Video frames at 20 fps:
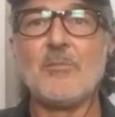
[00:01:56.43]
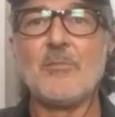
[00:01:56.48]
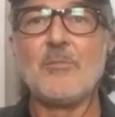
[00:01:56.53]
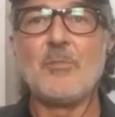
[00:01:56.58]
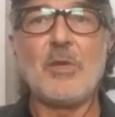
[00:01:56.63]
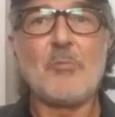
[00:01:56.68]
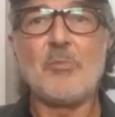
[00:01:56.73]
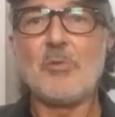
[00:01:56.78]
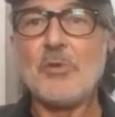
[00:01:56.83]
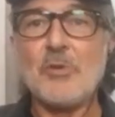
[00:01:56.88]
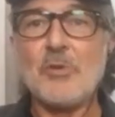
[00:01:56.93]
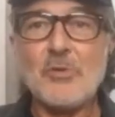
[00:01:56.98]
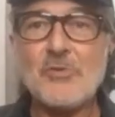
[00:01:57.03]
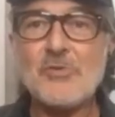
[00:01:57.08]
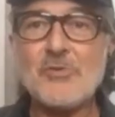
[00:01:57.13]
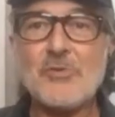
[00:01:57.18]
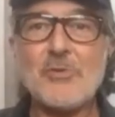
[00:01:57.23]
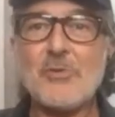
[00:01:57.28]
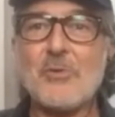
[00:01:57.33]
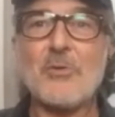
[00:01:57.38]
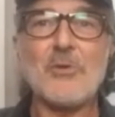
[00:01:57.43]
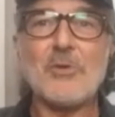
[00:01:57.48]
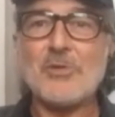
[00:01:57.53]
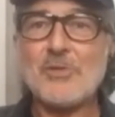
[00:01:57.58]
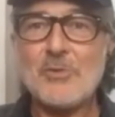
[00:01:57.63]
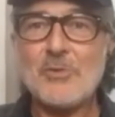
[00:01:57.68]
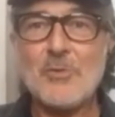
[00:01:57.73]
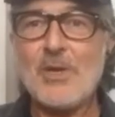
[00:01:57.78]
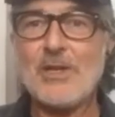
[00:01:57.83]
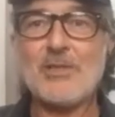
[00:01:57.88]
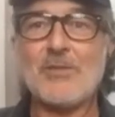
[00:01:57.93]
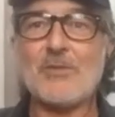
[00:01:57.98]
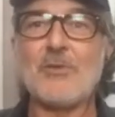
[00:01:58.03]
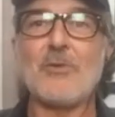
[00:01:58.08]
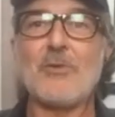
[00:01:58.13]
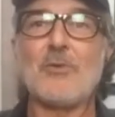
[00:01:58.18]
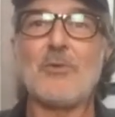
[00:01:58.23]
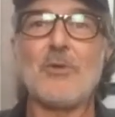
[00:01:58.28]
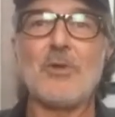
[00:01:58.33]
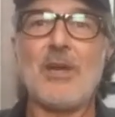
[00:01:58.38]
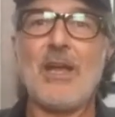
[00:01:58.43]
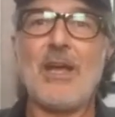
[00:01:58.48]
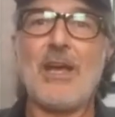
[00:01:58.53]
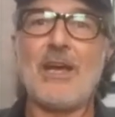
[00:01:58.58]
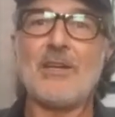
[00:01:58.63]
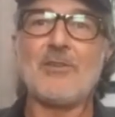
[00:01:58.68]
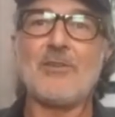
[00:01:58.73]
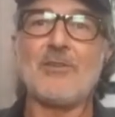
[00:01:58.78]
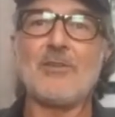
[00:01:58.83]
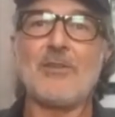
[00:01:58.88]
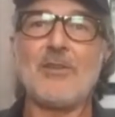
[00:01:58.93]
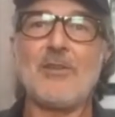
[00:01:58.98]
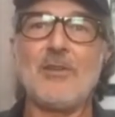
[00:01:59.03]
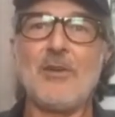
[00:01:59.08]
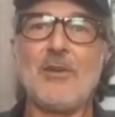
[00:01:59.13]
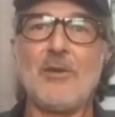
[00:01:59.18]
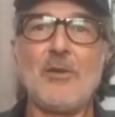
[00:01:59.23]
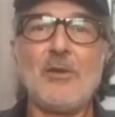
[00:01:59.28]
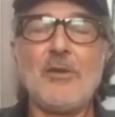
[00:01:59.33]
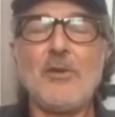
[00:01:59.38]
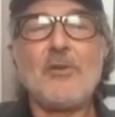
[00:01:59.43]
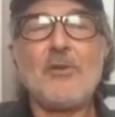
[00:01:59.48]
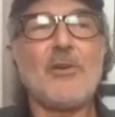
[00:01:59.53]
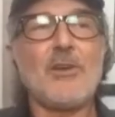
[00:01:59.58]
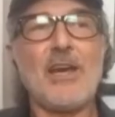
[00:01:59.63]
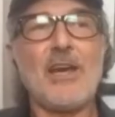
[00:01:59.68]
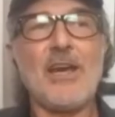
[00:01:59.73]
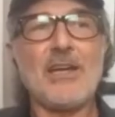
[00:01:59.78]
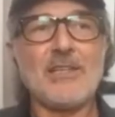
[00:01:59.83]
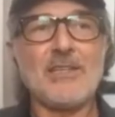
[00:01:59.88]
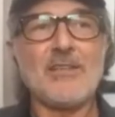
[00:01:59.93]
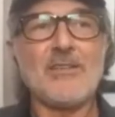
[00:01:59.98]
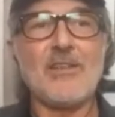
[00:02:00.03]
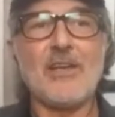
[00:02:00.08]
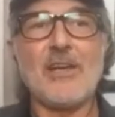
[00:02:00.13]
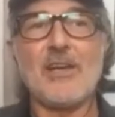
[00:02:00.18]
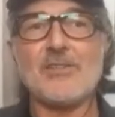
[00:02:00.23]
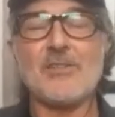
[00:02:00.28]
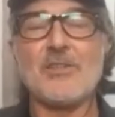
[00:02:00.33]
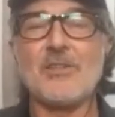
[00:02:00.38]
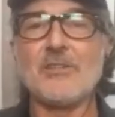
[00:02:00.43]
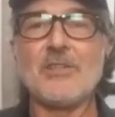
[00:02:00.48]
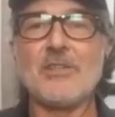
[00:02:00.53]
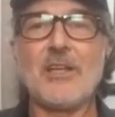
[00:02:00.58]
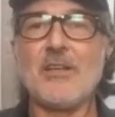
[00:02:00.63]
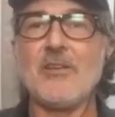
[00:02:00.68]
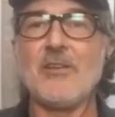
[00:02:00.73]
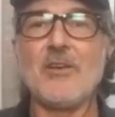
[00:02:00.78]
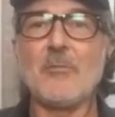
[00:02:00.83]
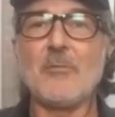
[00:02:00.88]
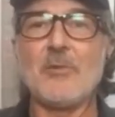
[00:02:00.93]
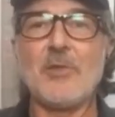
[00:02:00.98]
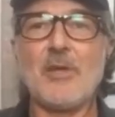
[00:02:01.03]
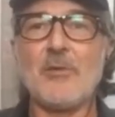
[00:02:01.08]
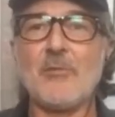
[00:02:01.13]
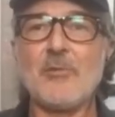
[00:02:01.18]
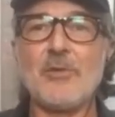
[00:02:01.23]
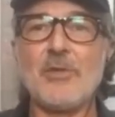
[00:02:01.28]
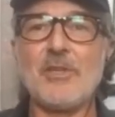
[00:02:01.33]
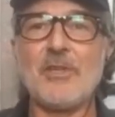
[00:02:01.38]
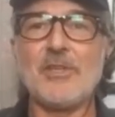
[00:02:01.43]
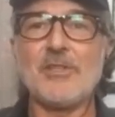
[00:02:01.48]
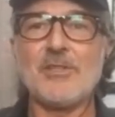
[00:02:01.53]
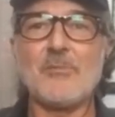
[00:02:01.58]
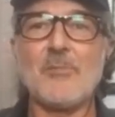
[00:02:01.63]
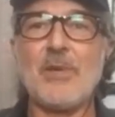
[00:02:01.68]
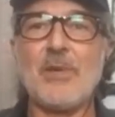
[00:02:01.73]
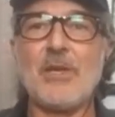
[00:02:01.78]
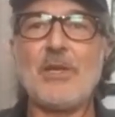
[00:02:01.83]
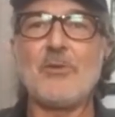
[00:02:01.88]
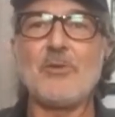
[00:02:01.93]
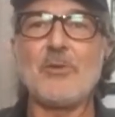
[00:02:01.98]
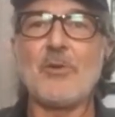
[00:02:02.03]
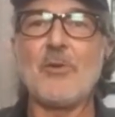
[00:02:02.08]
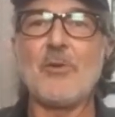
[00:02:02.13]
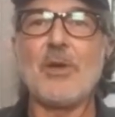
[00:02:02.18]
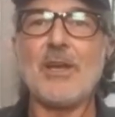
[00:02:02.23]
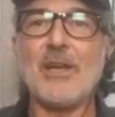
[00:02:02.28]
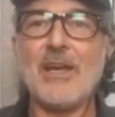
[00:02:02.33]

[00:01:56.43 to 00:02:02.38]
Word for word: be a producer or a director or an actor. You know, you can go to acting class all day long, but that right. really doesn't make you a great